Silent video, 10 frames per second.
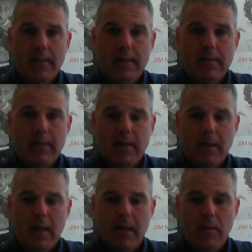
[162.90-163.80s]
is it
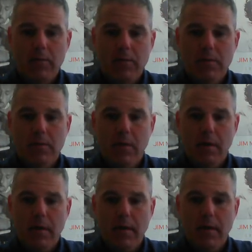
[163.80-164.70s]
allows
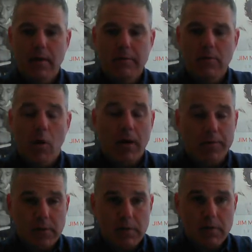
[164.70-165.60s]

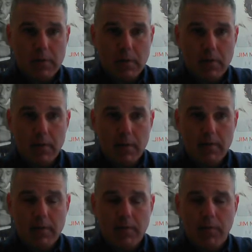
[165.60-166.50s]

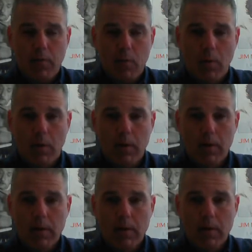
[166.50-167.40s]
often for
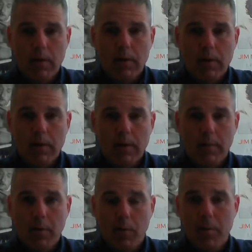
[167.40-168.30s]

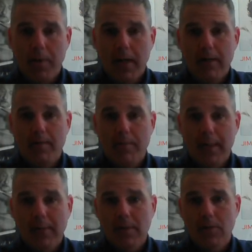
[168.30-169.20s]
a repetitive
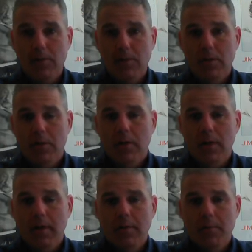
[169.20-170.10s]
message
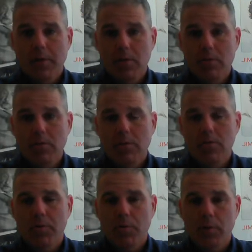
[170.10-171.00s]
to be used,
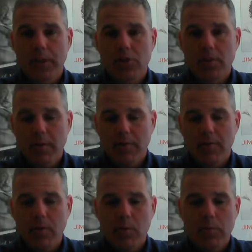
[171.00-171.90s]
so the reach and the
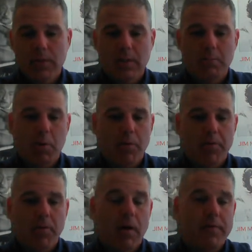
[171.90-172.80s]
frequency
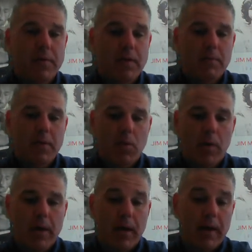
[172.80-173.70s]
both often can be
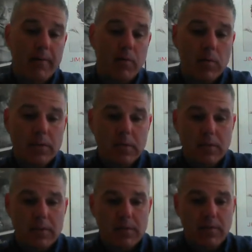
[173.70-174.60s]
quite high. Of course, the
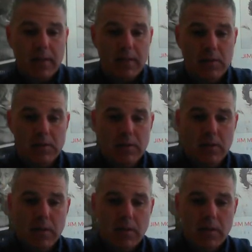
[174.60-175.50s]
disadvantages
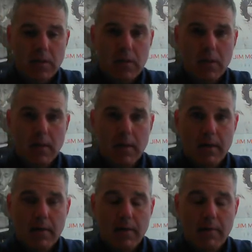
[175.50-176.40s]

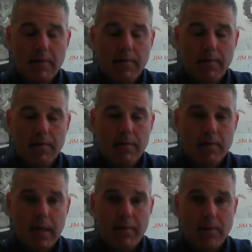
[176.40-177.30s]
of
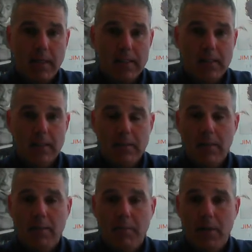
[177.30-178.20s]
advertising is
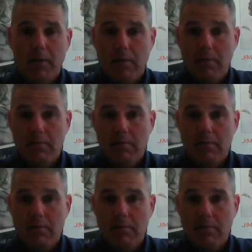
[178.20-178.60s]
it can be